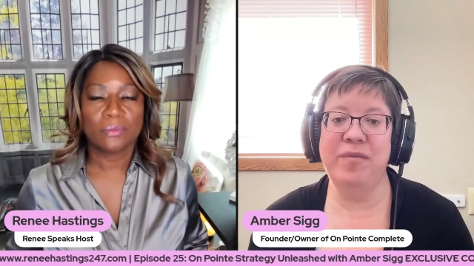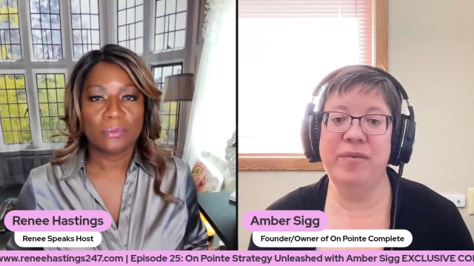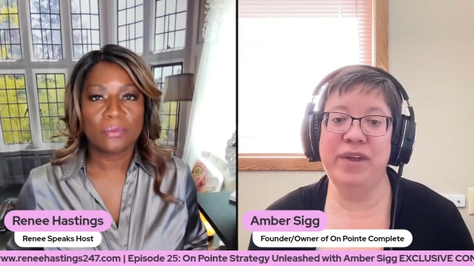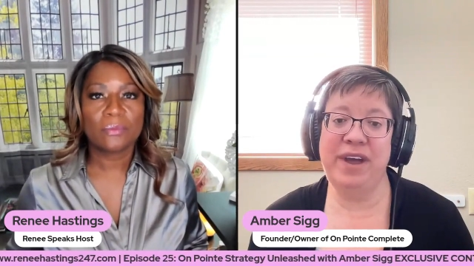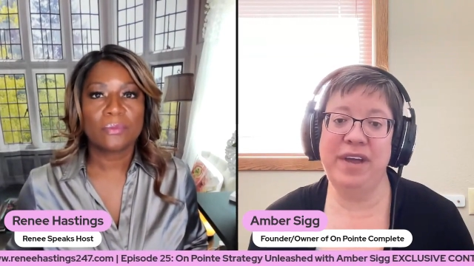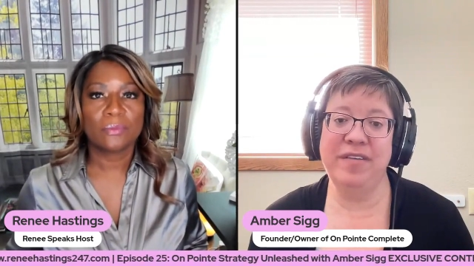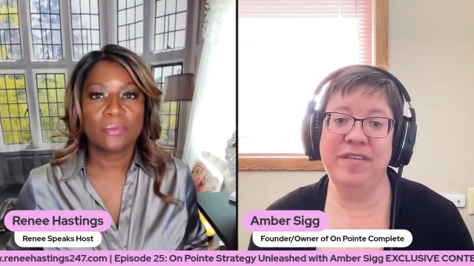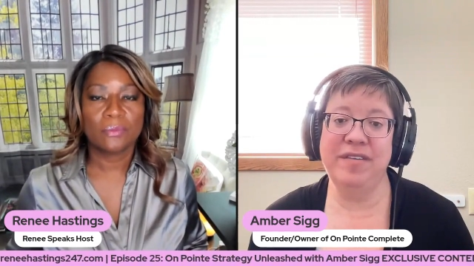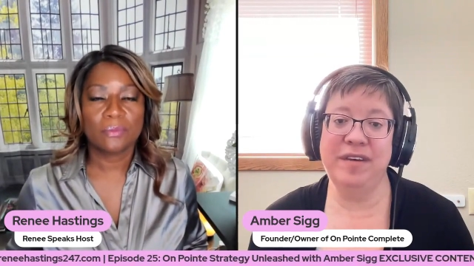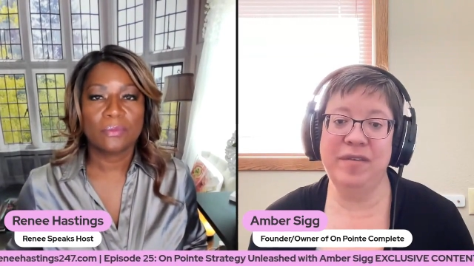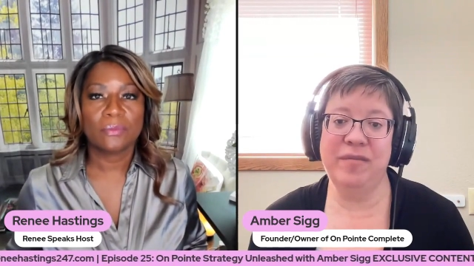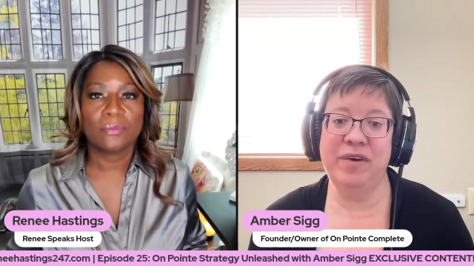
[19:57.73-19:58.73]
Speaker 1: in place
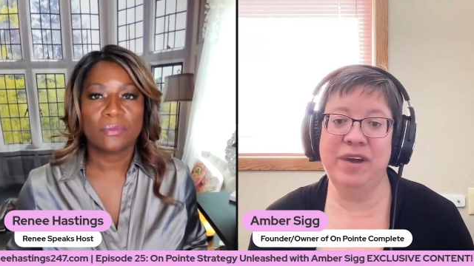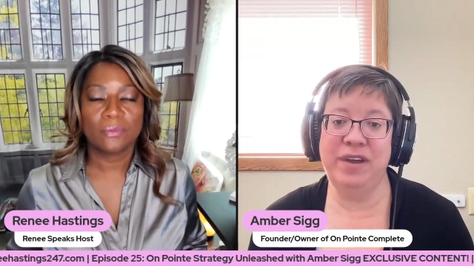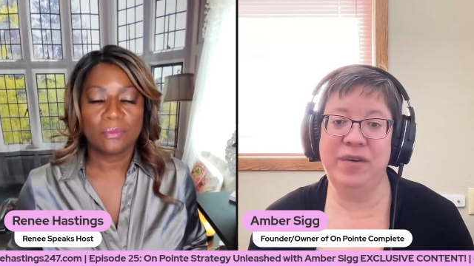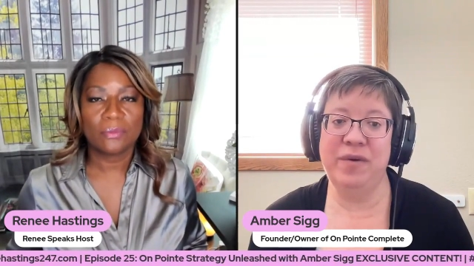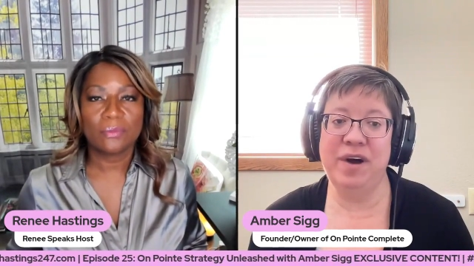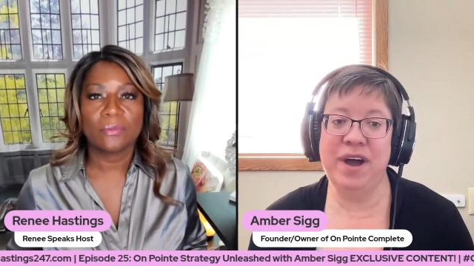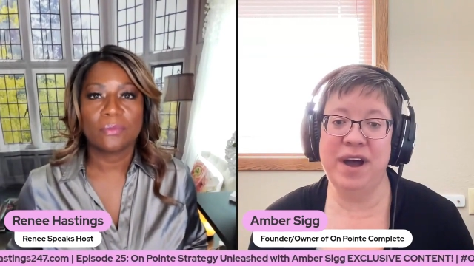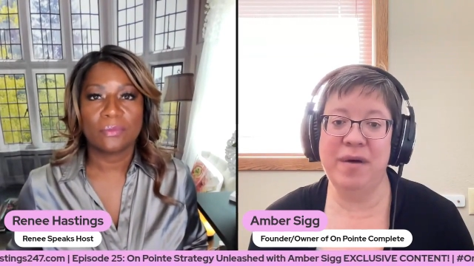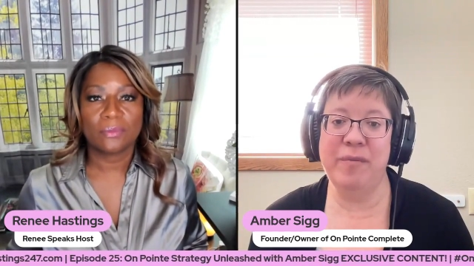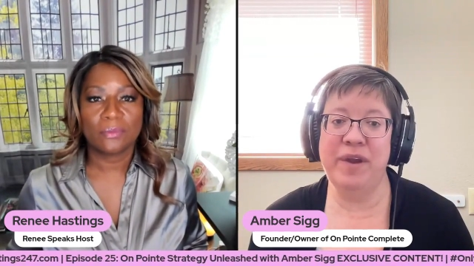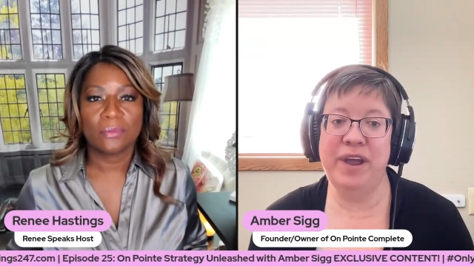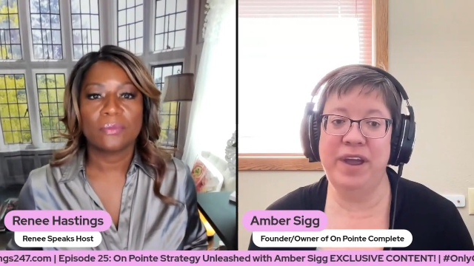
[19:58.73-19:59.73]
and what you want
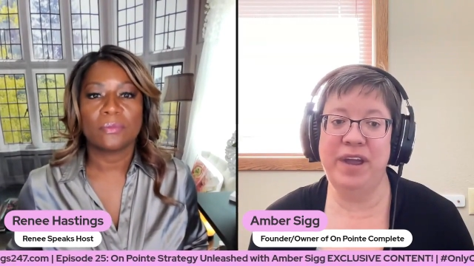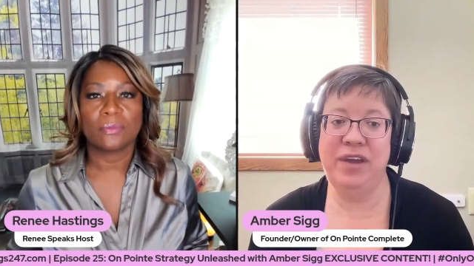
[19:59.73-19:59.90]
happening.